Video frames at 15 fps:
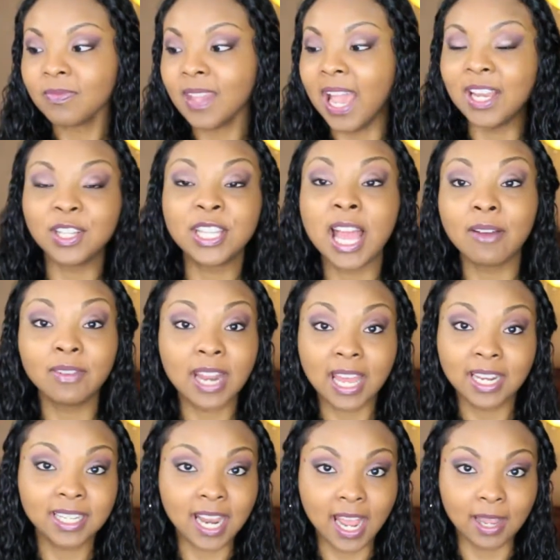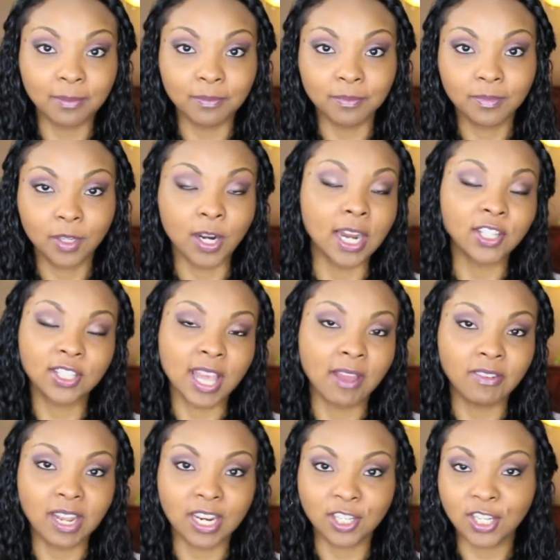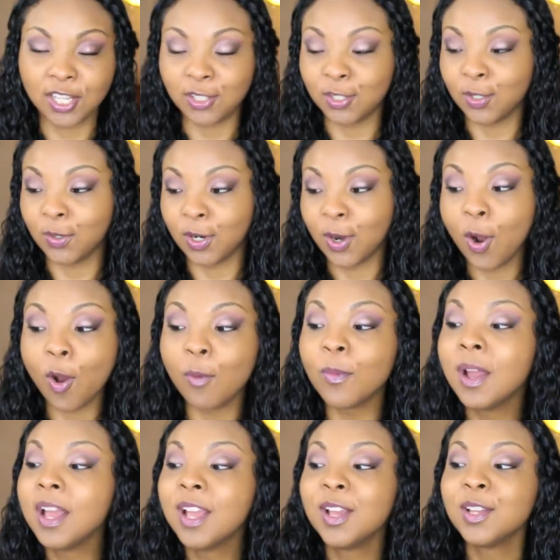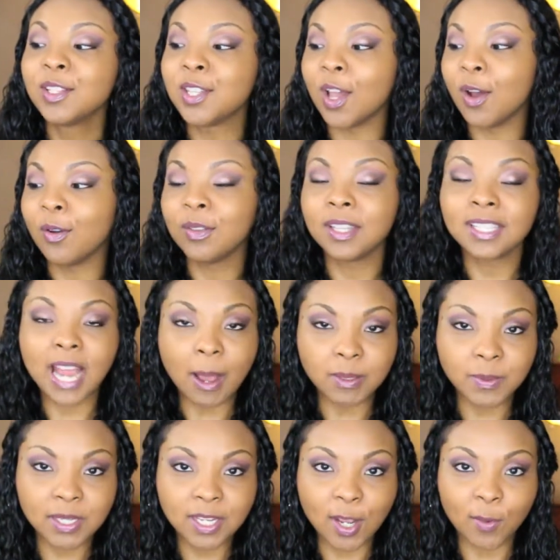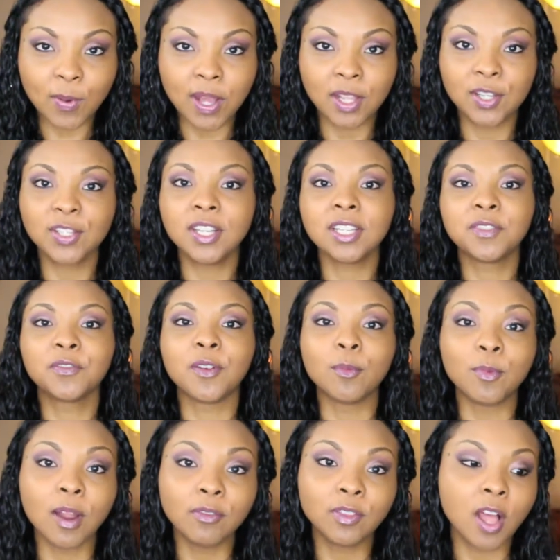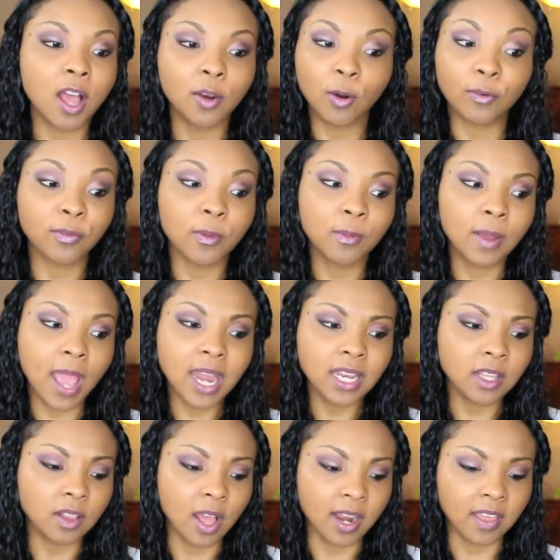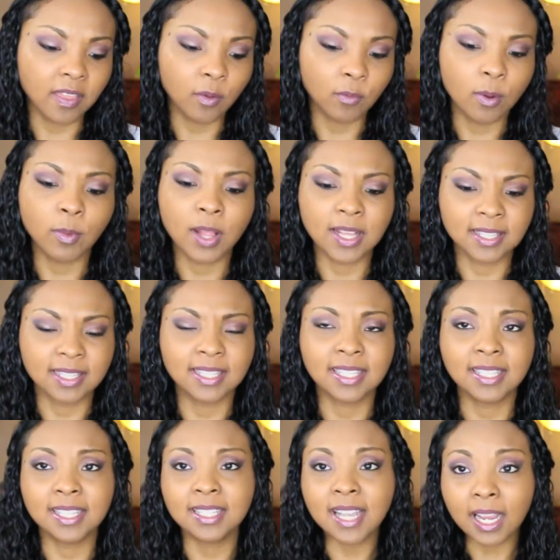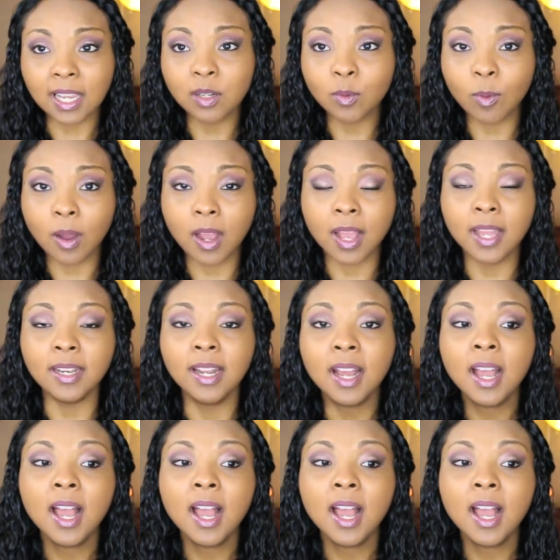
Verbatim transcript: I just haven't had a time, or I just haven't had a chance to do it at home. So the top speed nail polishes from Revlon or from any line, I think Rimmel has a 60-second one.